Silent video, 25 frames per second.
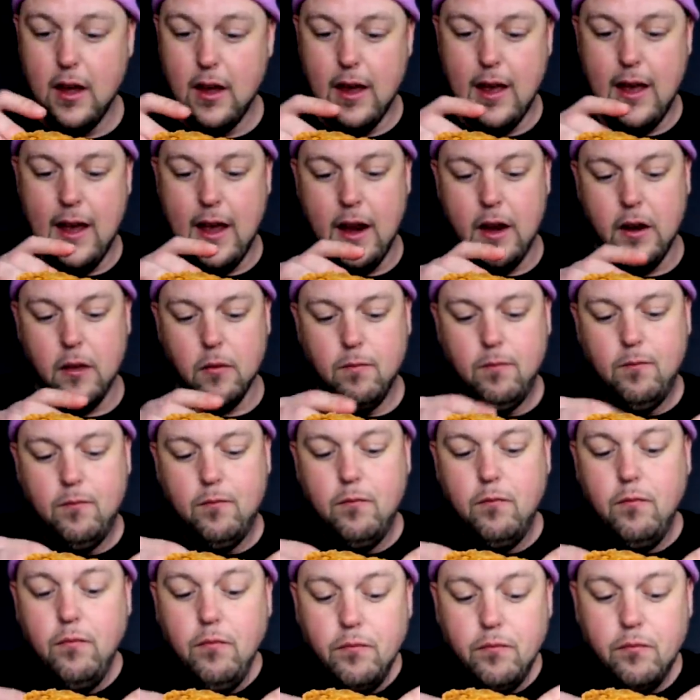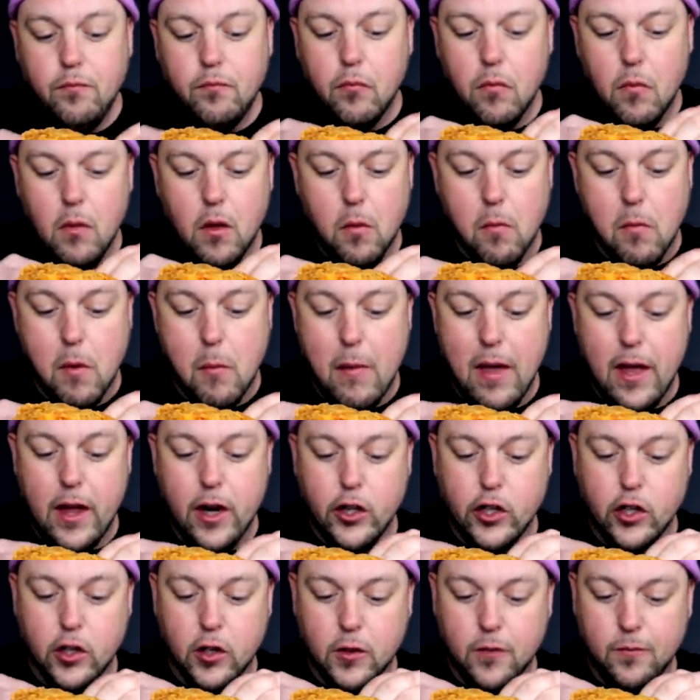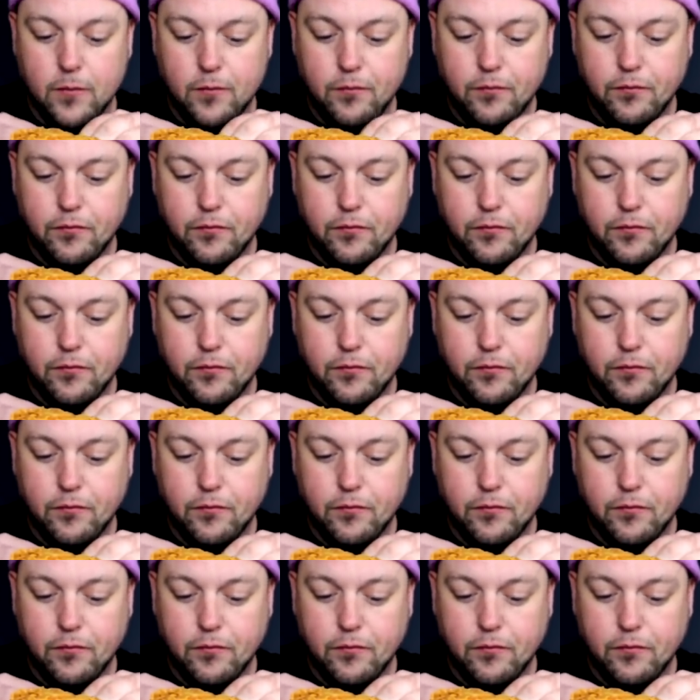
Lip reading: and my manager